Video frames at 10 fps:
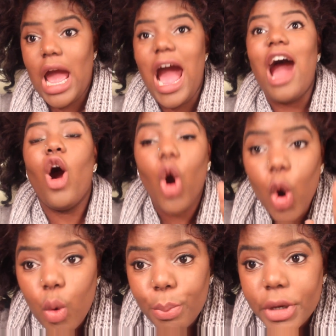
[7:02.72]
I
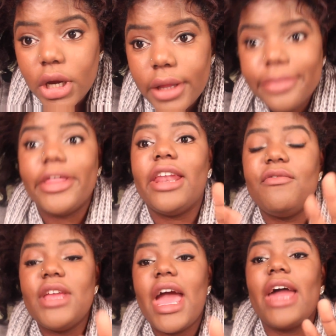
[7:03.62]
hope that
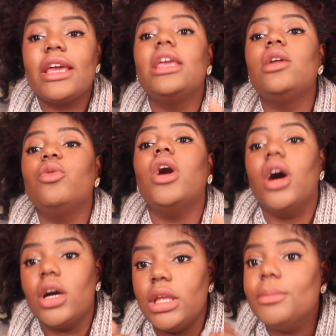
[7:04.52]
if he had a kid with
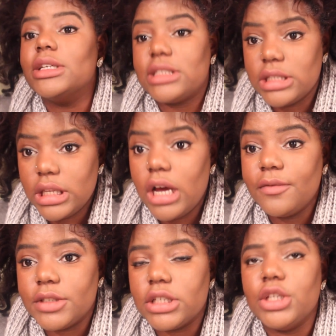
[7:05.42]
her, he must have
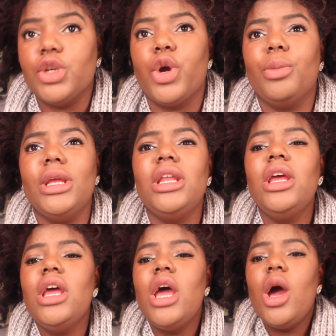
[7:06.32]
loved her, you know what I
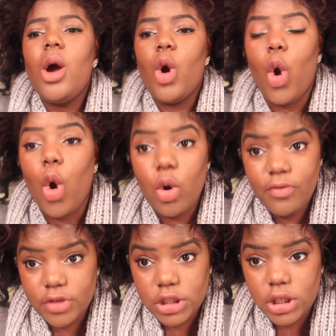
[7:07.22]
mean?
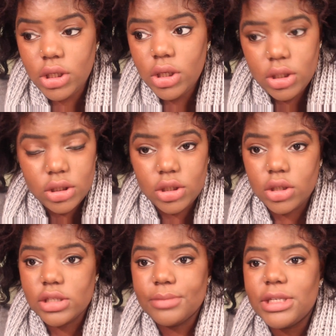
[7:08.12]
Hopefully, you
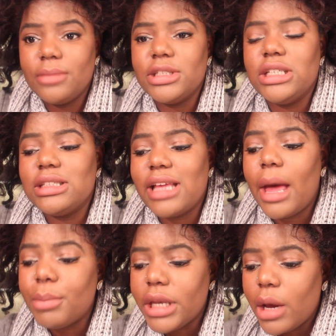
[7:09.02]
know, sometimes it doesn't
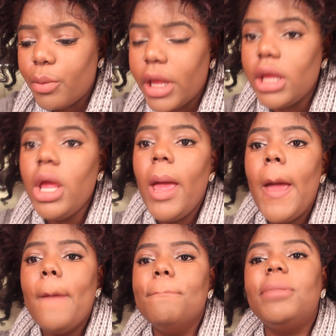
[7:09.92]
happen that way,
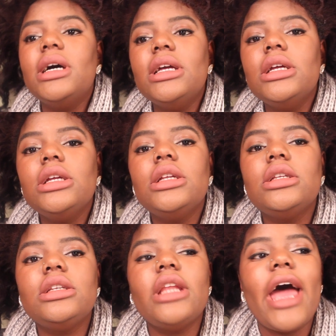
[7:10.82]
but
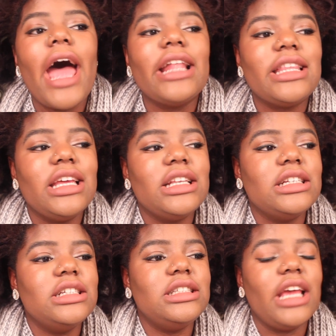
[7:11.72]
at the end
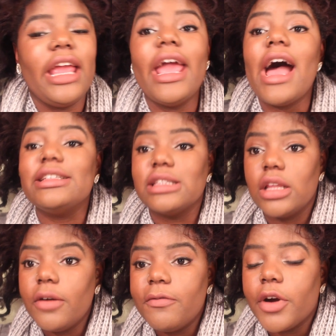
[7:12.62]
of the day, he has
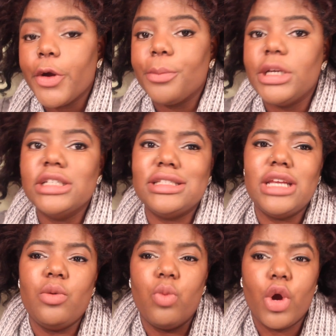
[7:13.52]
love for her because
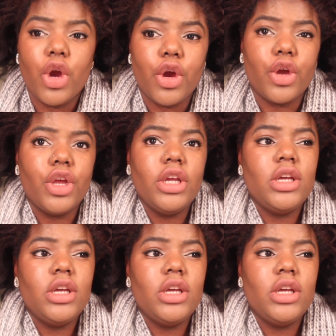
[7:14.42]
they were